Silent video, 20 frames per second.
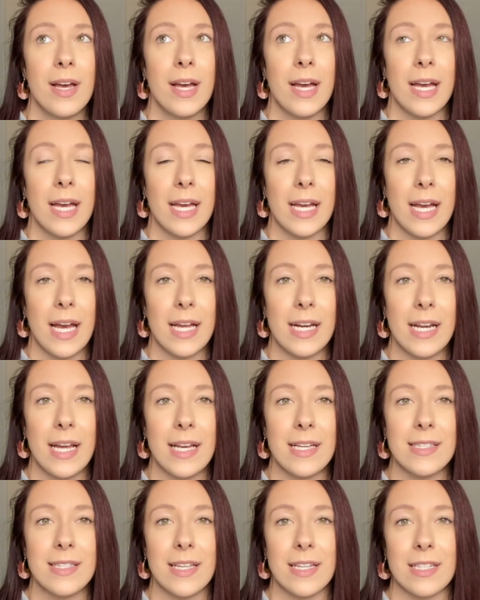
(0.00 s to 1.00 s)
it kind of
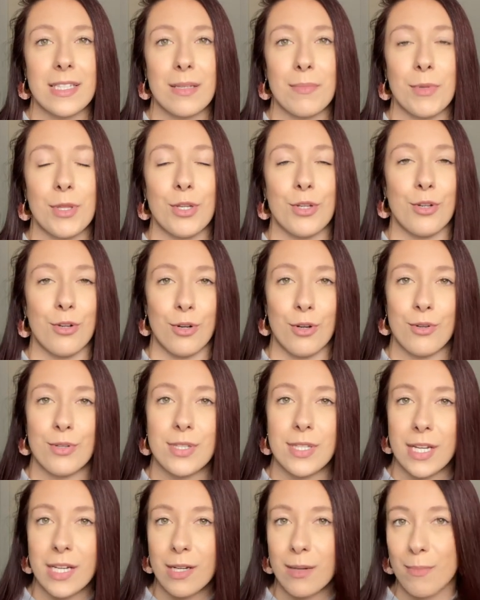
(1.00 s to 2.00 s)
has like some of the
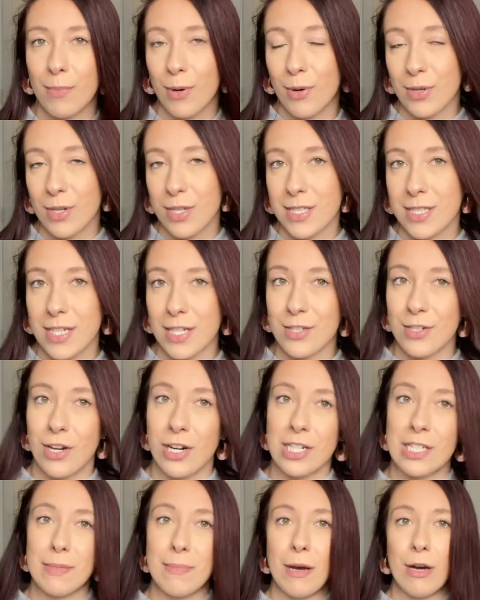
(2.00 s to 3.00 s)
neuropsych components I
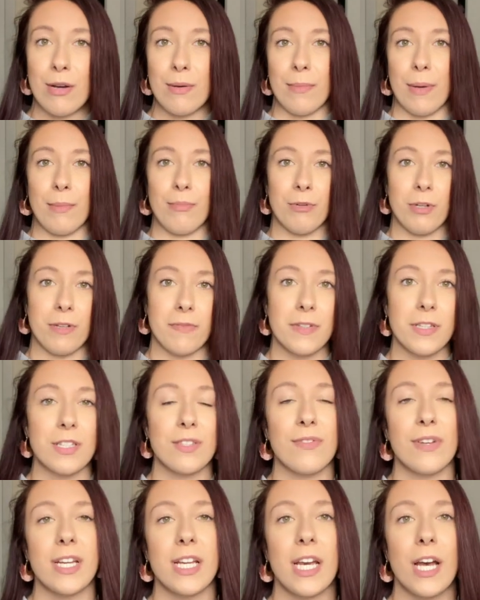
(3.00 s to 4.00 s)
talked about in my previous
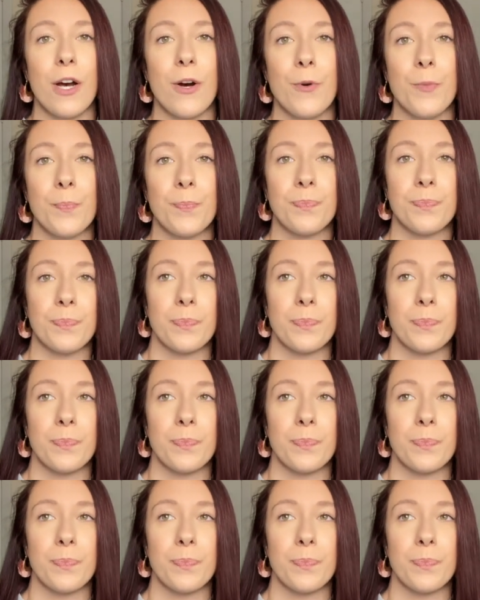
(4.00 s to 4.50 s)
video.